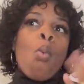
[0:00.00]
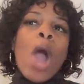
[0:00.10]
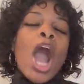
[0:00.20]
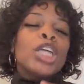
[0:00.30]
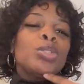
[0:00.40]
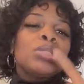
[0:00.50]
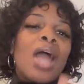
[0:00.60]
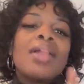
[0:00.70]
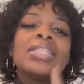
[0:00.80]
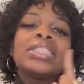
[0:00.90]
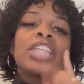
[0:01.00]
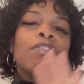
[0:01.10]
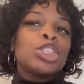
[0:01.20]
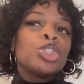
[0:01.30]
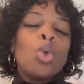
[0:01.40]
why are you telling
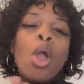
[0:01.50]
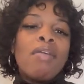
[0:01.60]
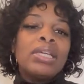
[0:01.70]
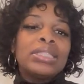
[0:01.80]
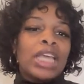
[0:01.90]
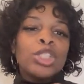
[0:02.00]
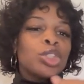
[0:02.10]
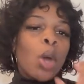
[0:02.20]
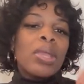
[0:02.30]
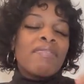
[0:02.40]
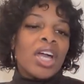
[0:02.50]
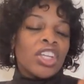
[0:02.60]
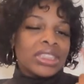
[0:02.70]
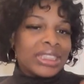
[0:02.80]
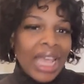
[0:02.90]
some story and you don't even
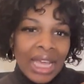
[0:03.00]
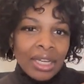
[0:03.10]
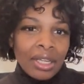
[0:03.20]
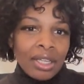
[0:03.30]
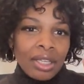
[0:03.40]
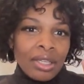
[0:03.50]
understand it?